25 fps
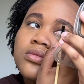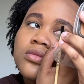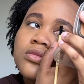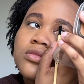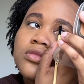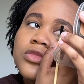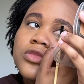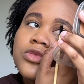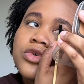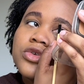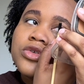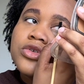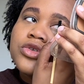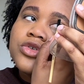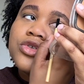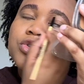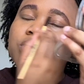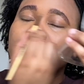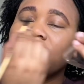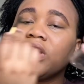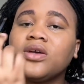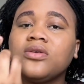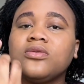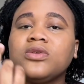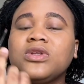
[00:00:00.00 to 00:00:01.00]
Just
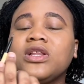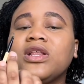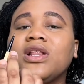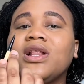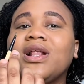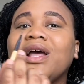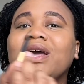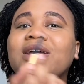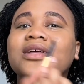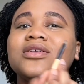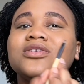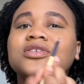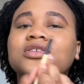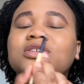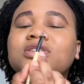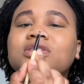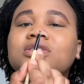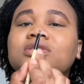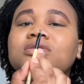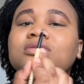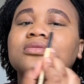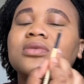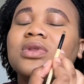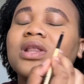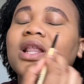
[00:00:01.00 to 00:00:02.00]
try light
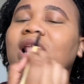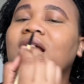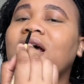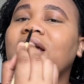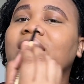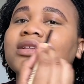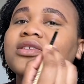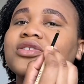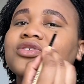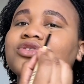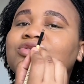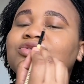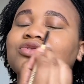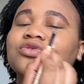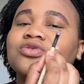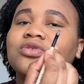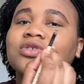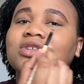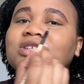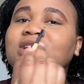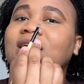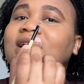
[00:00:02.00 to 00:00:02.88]
stroke,